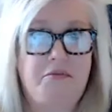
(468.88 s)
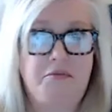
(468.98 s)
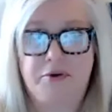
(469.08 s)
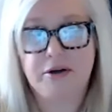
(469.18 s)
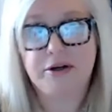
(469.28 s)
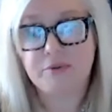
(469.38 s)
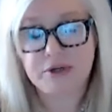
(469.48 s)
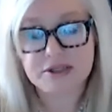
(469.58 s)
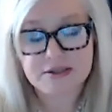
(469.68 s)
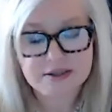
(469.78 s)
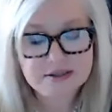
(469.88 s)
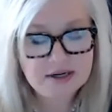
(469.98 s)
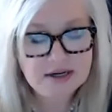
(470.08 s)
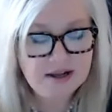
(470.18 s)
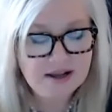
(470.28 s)
we don't care what it says.
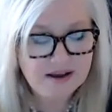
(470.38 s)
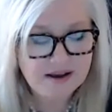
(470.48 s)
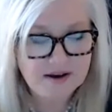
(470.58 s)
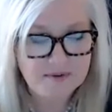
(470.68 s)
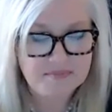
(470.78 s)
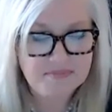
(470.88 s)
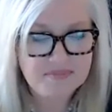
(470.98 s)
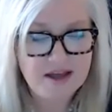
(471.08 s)
And